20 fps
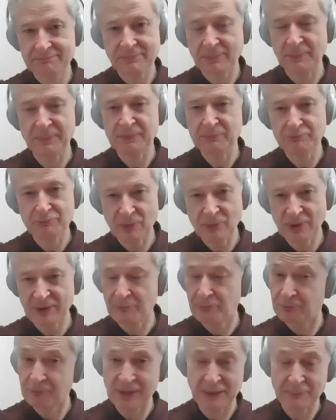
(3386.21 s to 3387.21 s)
I mean, we
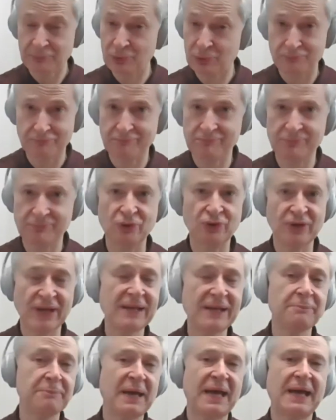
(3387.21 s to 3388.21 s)
get good
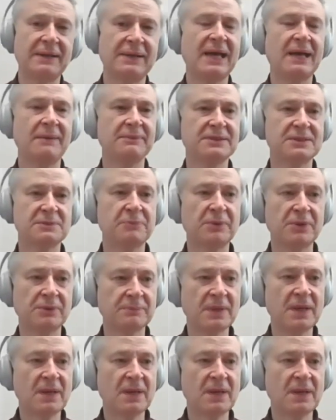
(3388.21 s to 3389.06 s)
and bad habits, but,